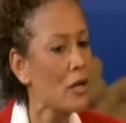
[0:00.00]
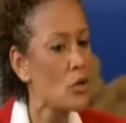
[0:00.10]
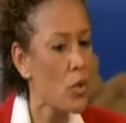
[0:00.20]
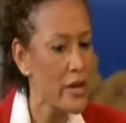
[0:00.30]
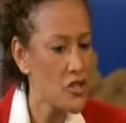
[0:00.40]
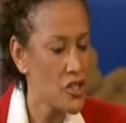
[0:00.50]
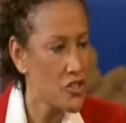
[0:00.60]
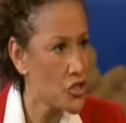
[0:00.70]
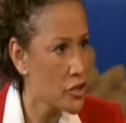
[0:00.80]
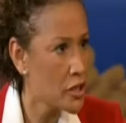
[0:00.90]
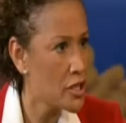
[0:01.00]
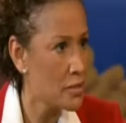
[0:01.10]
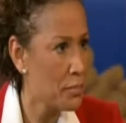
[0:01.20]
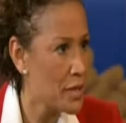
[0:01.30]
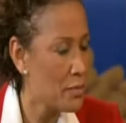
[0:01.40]
What questions
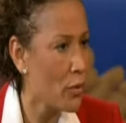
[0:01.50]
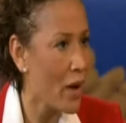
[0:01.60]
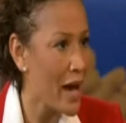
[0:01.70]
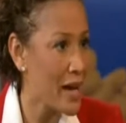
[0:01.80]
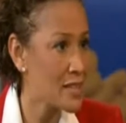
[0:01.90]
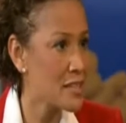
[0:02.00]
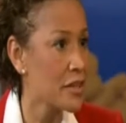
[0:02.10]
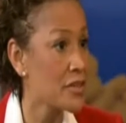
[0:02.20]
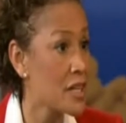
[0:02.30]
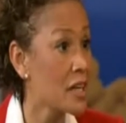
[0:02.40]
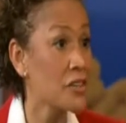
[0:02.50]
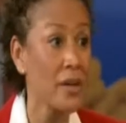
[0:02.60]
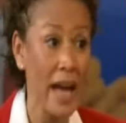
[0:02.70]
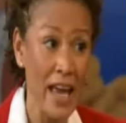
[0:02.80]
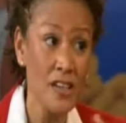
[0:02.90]
should people ask their
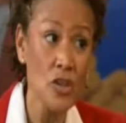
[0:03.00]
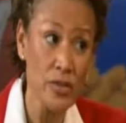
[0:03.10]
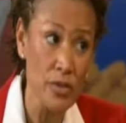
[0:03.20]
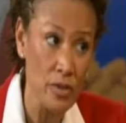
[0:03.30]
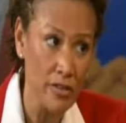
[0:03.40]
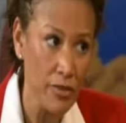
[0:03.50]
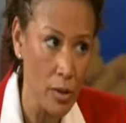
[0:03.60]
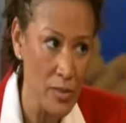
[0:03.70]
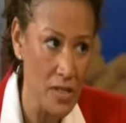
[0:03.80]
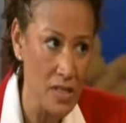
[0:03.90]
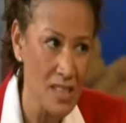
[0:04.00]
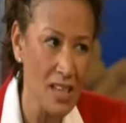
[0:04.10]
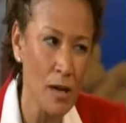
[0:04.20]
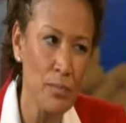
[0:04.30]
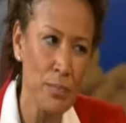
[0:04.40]
doctor and also their
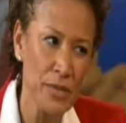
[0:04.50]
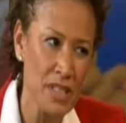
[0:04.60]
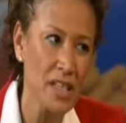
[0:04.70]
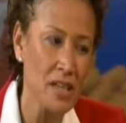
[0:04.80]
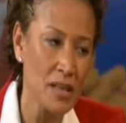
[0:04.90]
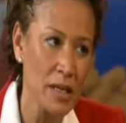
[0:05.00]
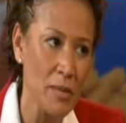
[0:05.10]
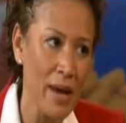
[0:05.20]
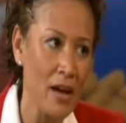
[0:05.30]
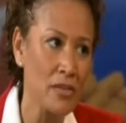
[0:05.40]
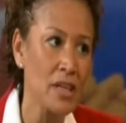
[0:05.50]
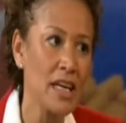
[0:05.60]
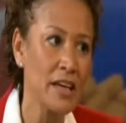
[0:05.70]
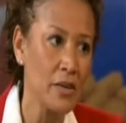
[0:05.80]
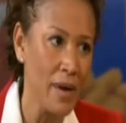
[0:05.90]
pharmacist, particularly about
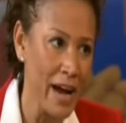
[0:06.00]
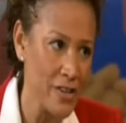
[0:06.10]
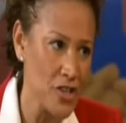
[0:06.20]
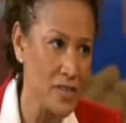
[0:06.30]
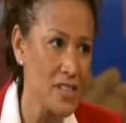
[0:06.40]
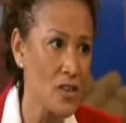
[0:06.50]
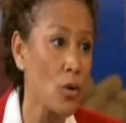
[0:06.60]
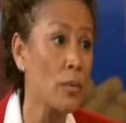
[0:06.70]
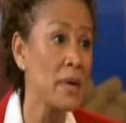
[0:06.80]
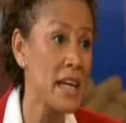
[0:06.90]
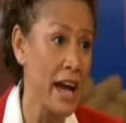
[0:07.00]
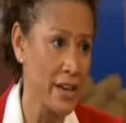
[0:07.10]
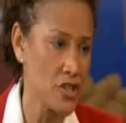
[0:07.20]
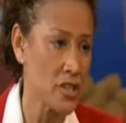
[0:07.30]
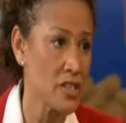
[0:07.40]
interactions or
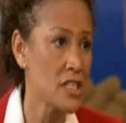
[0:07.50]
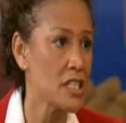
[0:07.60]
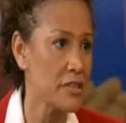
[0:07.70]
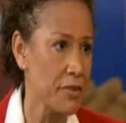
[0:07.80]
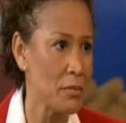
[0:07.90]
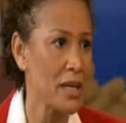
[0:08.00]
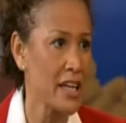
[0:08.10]
reactions to different